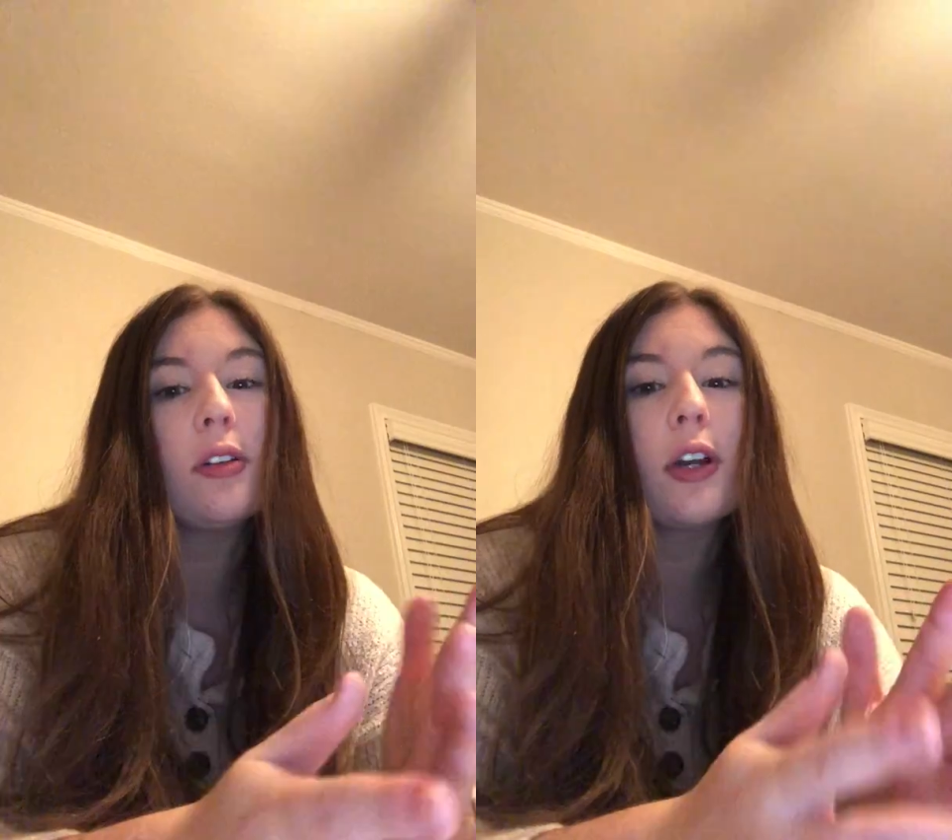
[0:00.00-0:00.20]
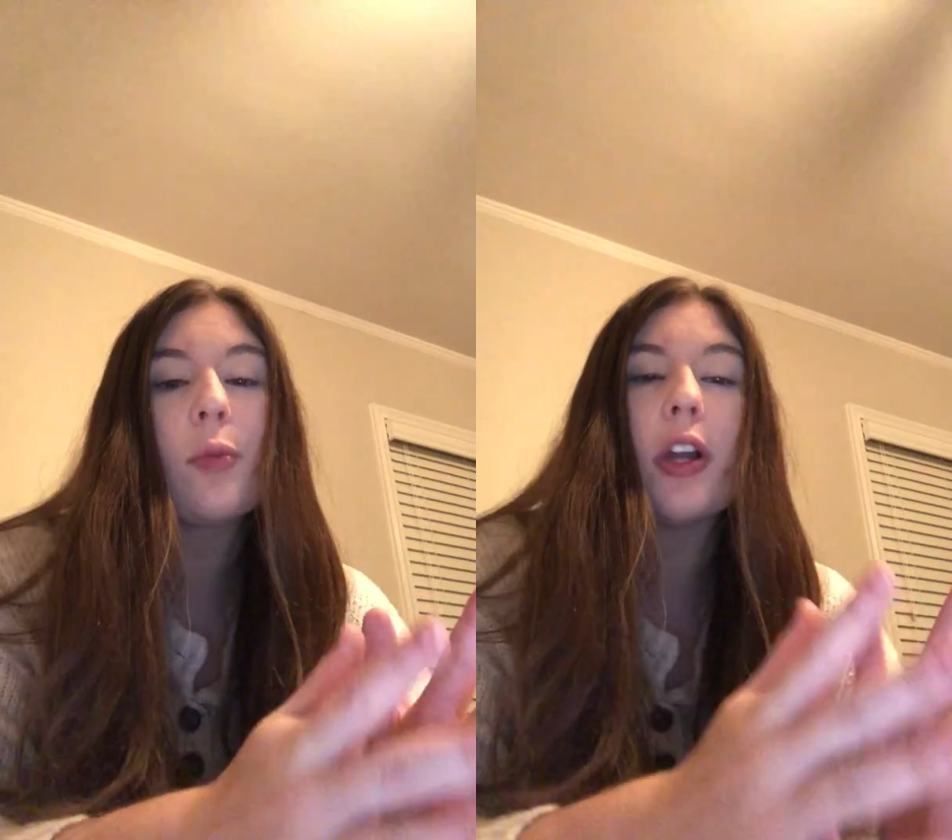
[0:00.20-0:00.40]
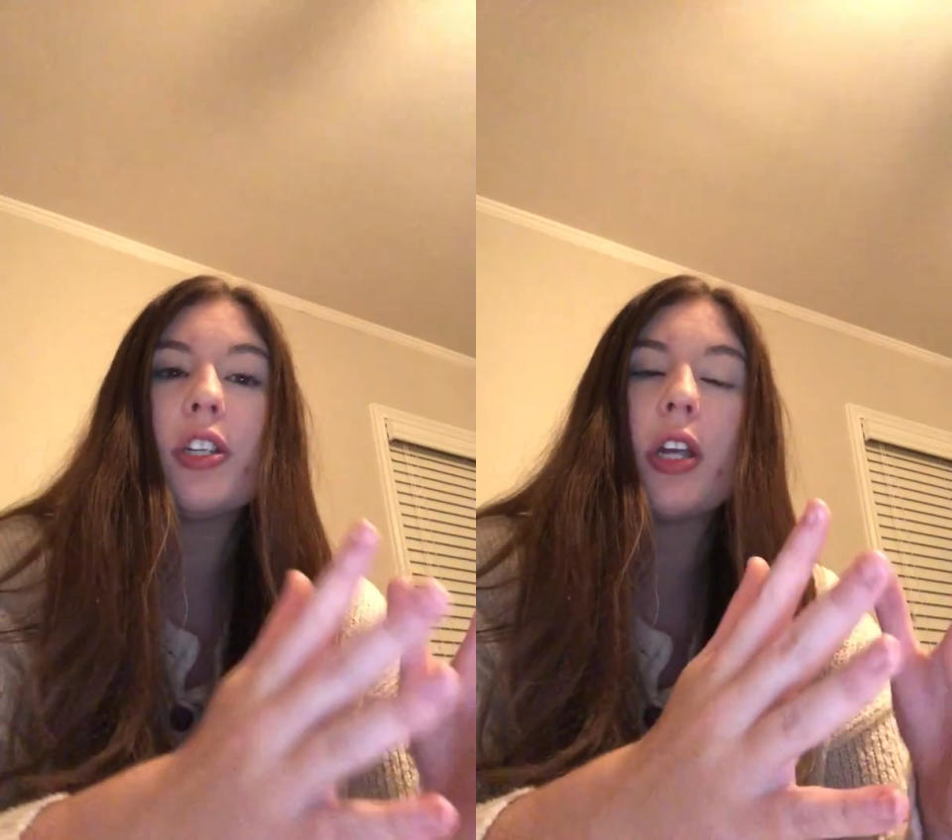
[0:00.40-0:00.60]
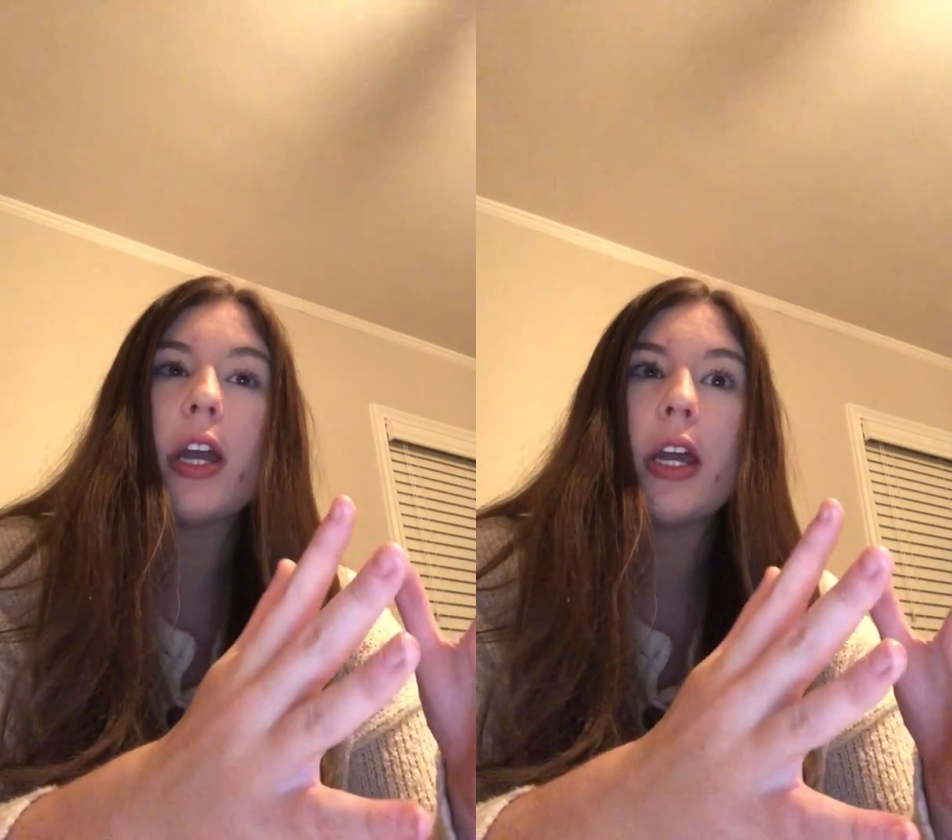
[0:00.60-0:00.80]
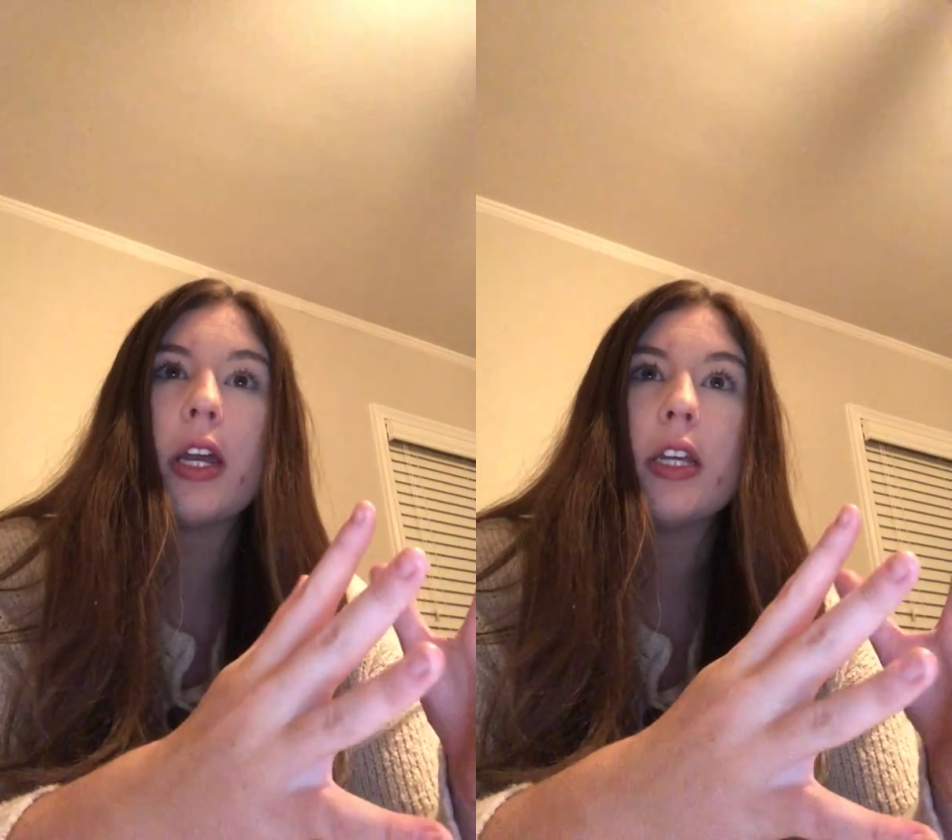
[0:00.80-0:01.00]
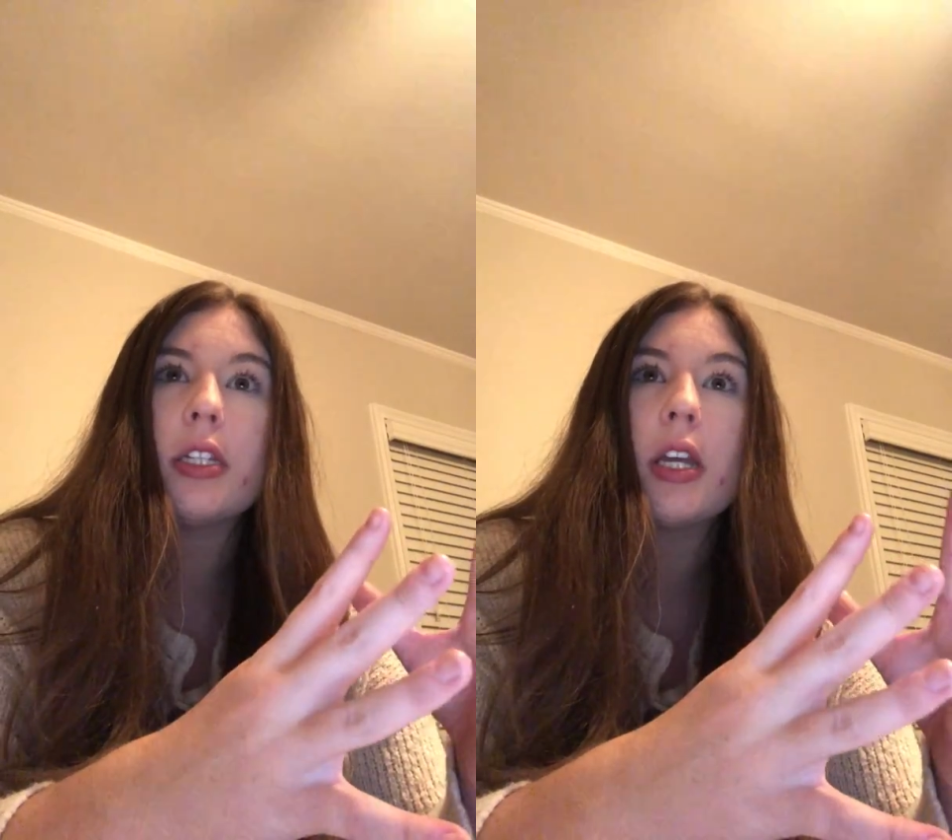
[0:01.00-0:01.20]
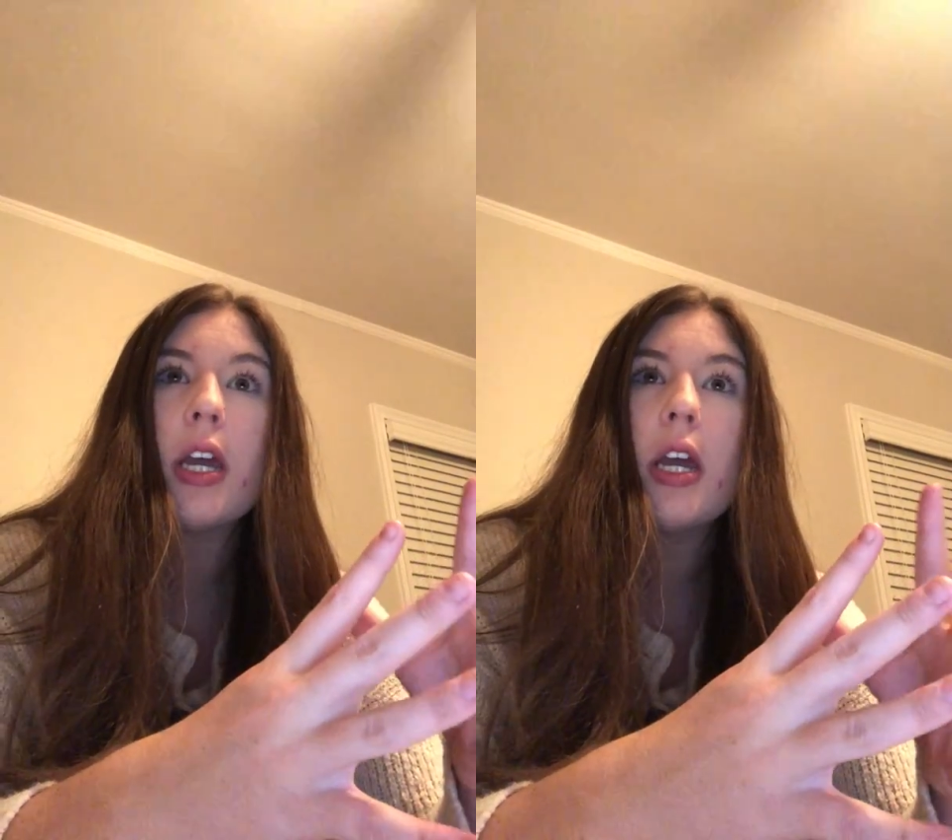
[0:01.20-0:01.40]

learn, which is